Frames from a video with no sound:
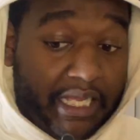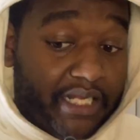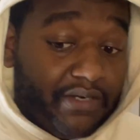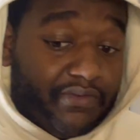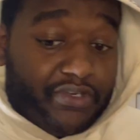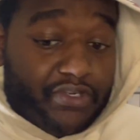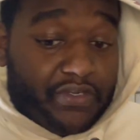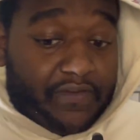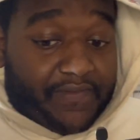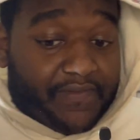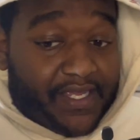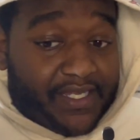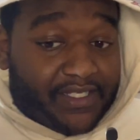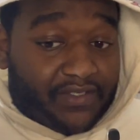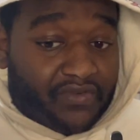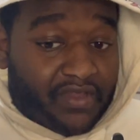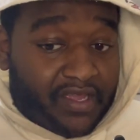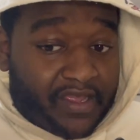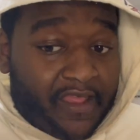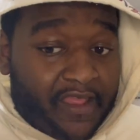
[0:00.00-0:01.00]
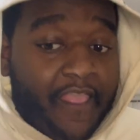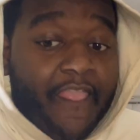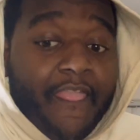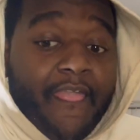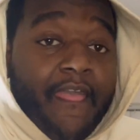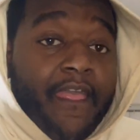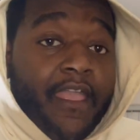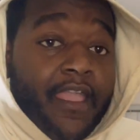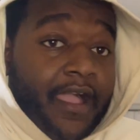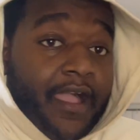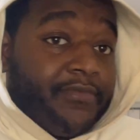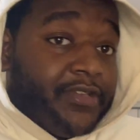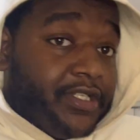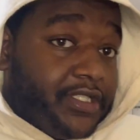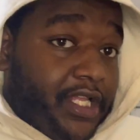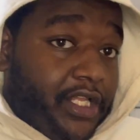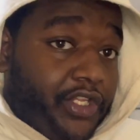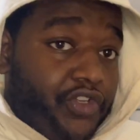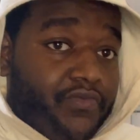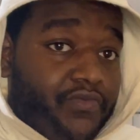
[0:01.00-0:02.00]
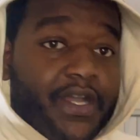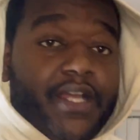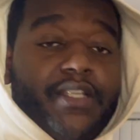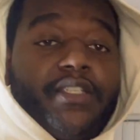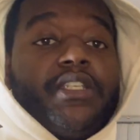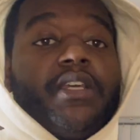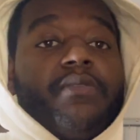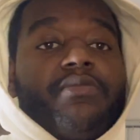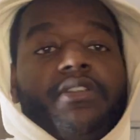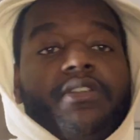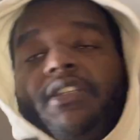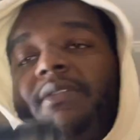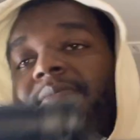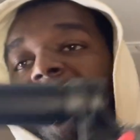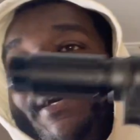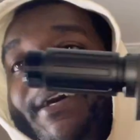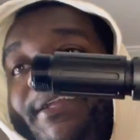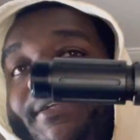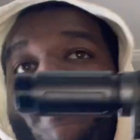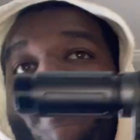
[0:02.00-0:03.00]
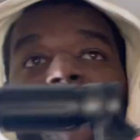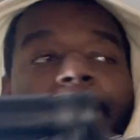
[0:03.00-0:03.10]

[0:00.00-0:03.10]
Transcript: I don't know if that's why. I'm just telling you my assumptions. I'm not a,